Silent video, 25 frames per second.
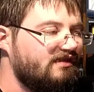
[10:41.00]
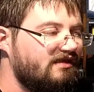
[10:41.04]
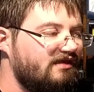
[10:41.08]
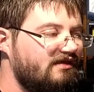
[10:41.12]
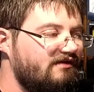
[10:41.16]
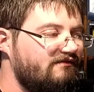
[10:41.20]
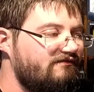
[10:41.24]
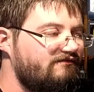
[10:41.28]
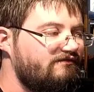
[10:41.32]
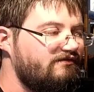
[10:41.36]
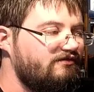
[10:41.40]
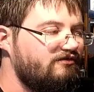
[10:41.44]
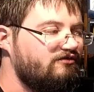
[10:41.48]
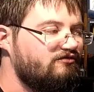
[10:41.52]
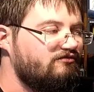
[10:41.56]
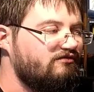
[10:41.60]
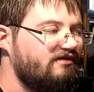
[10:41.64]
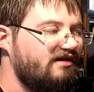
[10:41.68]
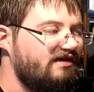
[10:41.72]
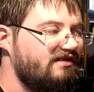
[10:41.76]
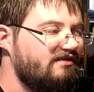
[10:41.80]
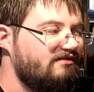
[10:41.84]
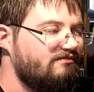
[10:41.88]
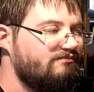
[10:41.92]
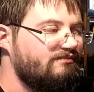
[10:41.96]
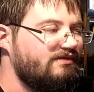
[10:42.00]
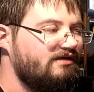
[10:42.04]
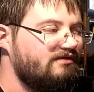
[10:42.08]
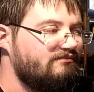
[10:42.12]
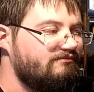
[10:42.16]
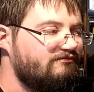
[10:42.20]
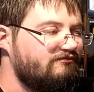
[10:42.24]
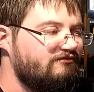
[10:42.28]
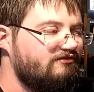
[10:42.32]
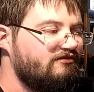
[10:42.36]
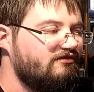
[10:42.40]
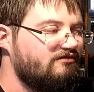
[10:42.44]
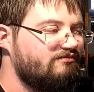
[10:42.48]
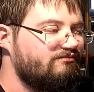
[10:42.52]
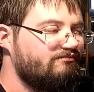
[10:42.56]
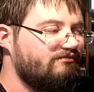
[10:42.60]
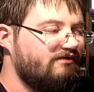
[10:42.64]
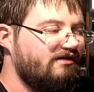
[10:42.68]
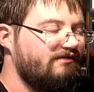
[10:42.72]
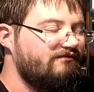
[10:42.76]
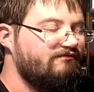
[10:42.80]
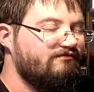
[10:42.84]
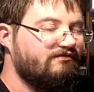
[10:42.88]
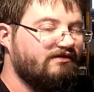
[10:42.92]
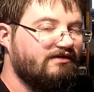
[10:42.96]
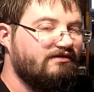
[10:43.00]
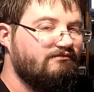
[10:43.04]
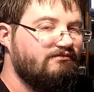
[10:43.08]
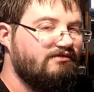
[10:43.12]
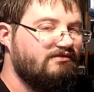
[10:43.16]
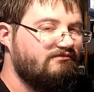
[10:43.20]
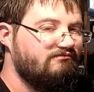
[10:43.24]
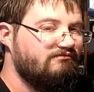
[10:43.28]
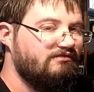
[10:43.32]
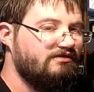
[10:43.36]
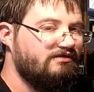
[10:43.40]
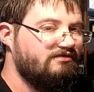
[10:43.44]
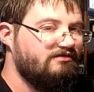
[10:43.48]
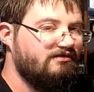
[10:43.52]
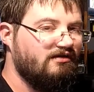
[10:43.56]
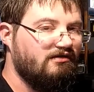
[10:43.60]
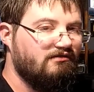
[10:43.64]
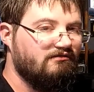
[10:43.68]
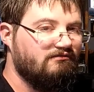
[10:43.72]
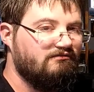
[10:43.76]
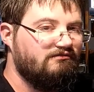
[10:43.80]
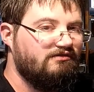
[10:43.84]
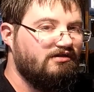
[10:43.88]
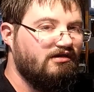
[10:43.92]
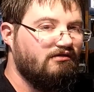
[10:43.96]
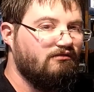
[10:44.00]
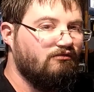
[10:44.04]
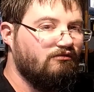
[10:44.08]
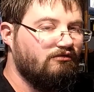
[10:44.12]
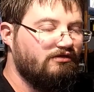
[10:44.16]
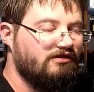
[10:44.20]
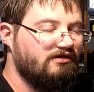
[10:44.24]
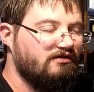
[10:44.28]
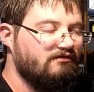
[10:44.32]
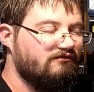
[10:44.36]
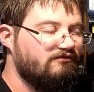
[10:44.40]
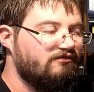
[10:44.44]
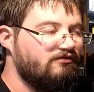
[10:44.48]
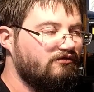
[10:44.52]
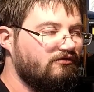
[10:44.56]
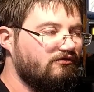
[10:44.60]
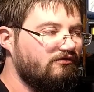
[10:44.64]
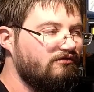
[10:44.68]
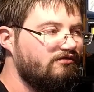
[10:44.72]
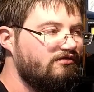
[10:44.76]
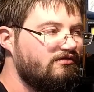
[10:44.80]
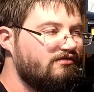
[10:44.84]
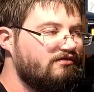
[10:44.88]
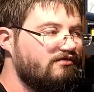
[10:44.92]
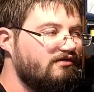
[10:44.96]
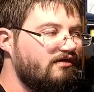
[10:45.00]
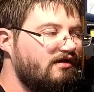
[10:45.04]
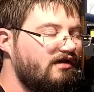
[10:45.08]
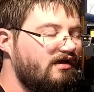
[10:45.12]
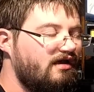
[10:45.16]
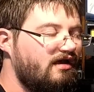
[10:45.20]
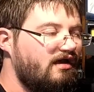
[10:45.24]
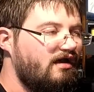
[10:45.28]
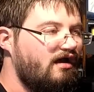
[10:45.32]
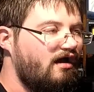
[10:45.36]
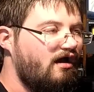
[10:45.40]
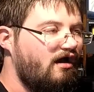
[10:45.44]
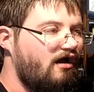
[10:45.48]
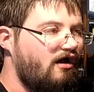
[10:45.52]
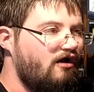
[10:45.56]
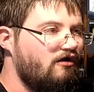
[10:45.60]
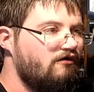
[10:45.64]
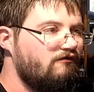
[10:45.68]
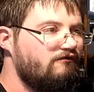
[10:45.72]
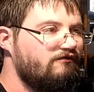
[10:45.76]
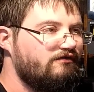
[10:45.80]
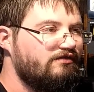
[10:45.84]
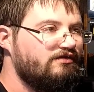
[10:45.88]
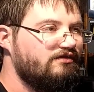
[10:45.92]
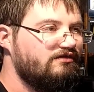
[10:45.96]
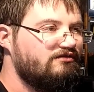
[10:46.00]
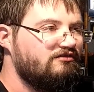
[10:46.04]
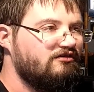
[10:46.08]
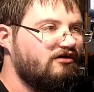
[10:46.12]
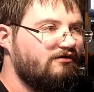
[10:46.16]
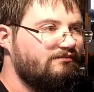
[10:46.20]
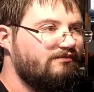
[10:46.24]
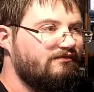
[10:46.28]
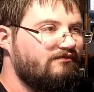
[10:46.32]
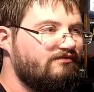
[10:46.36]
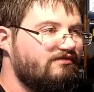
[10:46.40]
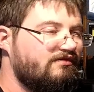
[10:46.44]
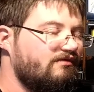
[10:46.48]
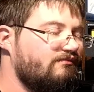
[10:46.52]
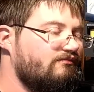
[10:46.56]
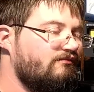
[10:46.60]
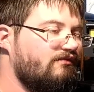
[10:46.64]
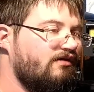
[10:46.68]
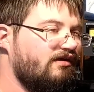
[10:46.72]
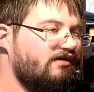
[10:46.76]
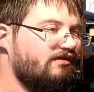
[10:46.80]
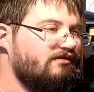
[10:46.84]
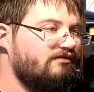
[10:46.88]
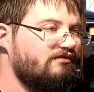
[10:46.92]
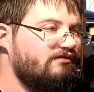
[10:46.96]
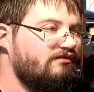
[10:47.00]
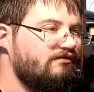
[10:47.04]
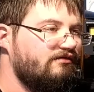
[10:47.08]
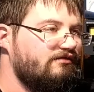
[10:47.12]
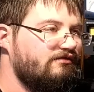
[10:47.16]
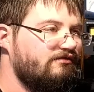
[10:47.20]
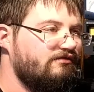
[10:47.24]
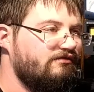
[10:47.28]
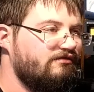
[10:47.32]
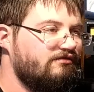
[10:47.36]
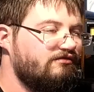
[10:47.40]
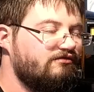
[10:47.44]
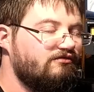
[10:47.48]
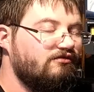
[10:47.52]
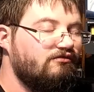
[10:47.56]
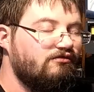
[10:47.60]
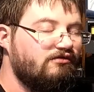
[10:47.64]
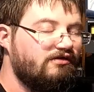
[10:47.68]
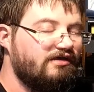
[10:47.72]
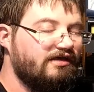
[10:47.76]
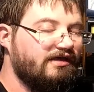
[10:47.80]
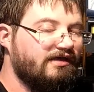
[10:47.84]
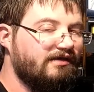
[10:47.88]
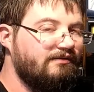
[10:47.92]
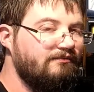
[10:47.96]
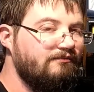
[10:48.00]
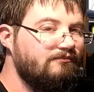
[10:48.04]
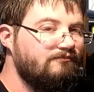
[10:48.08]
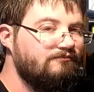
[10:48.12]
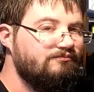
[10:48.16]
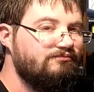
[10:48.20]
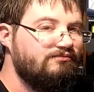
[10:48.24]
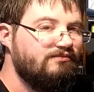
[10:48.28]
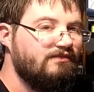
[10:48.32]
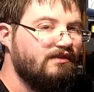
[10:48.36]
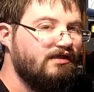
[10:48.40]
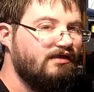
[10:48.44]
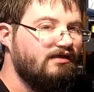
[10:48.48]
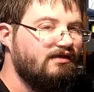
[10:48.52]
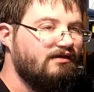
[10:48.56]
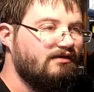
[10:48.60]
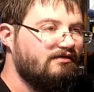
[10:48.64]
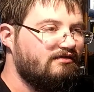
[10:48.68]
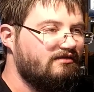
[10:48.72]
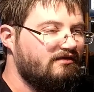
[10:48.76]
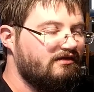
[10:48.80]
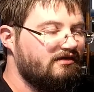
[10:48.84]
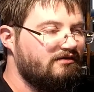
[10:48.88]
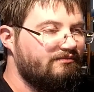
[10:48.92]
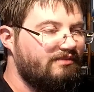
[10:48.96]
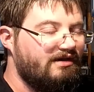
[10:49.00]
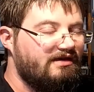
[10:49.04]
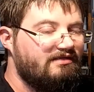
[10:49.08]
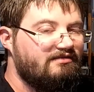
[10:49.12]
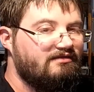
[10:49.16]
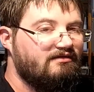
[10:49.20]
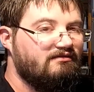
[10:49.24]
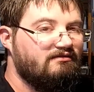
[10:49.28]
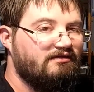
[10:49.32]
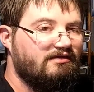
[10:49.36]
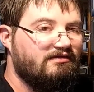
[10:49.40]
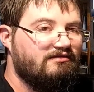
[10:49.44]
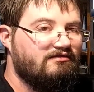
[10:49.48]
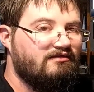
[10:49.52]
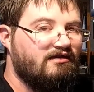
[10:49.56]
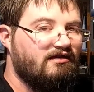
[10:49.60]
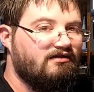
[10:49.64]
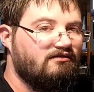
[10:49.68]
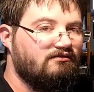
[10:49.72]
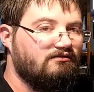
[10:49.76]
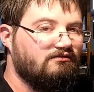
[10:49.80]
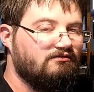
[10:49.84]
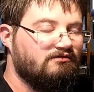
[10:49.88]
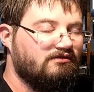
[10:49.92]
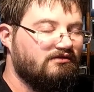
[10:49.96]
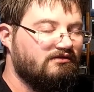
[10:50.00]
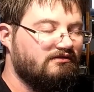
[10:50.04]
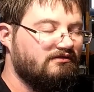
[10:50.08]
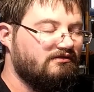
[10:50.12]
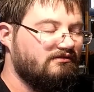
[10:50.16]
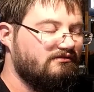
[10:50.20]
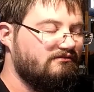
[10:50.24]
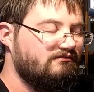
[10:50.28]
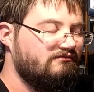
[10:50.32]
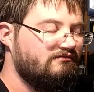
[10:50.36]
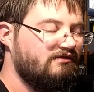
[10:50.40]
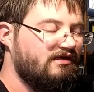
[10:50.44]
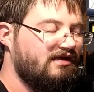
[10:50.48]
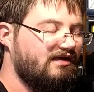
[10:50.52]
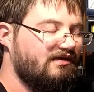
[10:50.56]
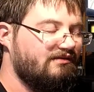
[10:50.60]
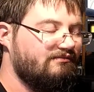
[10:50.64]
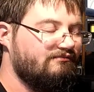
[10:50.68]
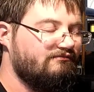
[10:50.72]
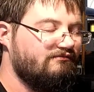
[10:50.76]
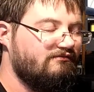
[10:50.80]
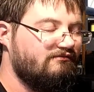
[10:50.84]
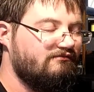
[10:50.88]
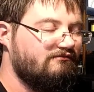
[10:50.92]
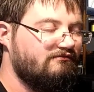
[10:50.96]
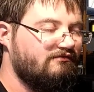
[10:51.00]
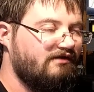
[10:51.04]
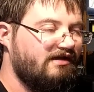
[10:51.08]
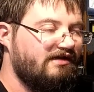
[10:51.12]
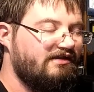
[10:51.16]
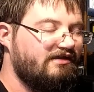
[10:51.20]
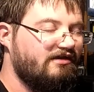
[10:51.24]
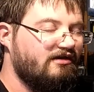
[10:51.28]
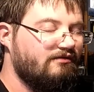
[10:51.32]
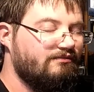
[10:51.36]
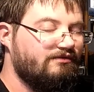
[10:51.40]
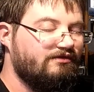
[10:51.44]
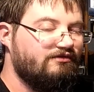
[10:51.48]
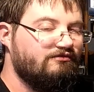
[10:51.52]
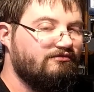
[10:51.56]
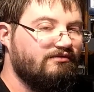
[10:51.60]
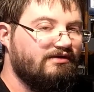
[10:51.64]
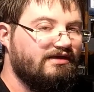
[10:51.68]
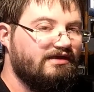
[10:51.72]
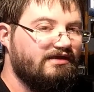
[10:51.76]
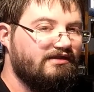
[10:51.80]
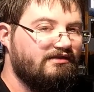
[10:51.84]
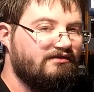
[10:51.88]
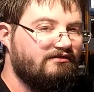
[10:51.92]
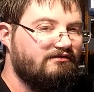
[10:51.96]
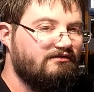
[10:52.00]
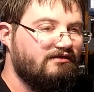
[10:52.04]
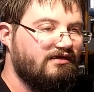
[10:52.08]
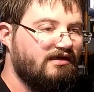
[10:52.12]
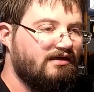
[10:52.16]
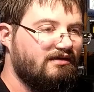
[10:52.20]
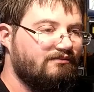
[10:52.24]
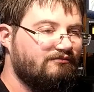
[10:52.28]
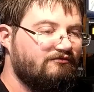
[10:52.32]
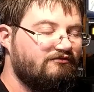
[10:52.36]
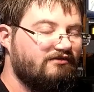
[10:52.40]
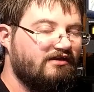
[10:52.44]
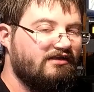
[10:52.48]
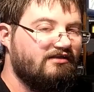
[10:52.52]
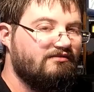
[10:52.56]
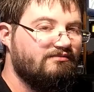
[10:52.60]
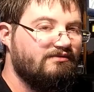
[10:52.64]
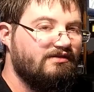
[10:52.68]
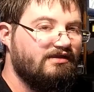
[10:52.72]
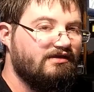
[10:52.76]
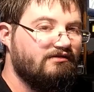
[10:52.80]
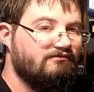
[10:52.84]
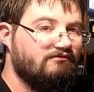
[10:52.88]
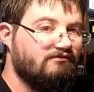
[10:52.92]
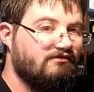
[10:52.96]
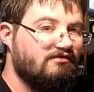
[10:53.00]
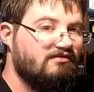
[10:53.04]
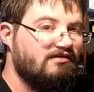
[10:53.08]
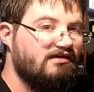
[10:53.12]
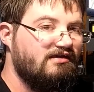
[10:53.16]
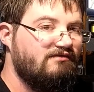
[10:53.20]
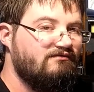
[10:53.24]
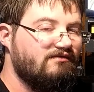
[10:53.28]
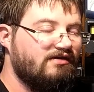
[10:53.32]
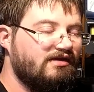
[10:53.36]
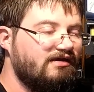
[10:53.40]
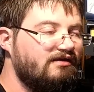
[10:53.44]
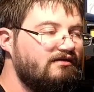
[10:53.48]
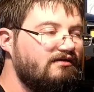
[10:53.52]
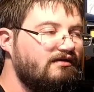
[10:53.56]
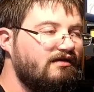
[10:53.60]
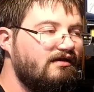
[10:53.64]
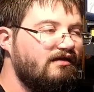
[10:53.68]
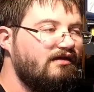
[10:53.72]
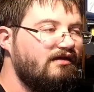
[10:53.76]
if you transmit just briefly, with, with no, no audio of course, over the top of someone who's talking, so you basically cycle the um, radio between um, transmitting and receiving,